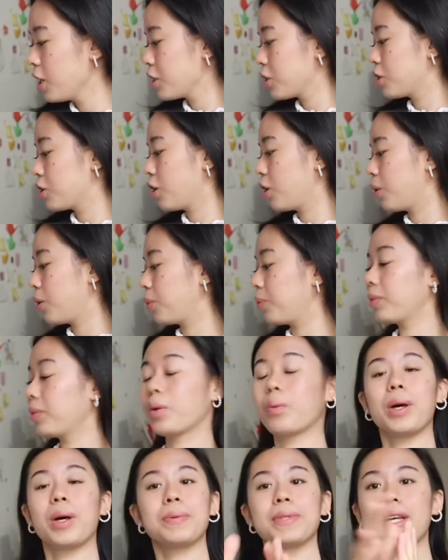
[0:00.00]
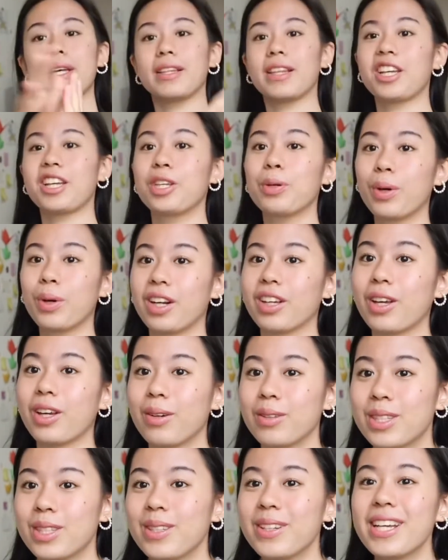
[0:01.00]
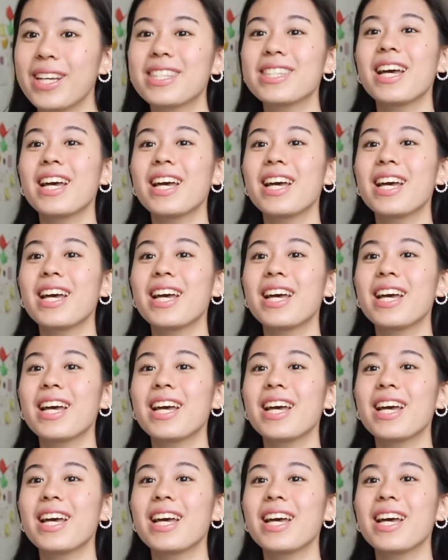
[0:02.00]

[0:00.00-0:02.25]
So the website that you want to go to is